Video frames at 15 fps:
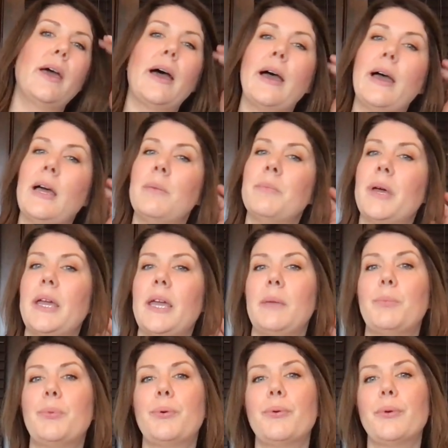
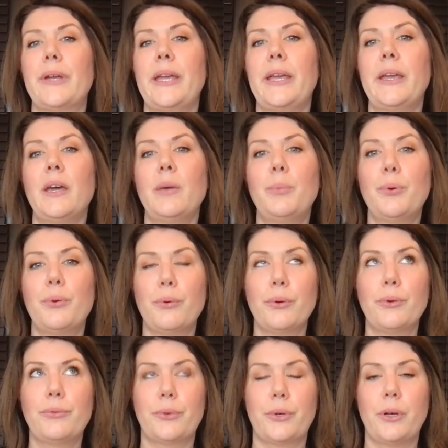A
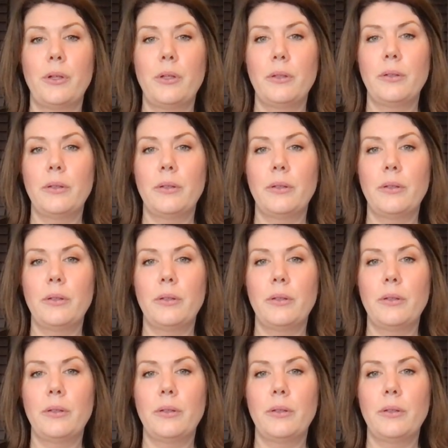pre-approval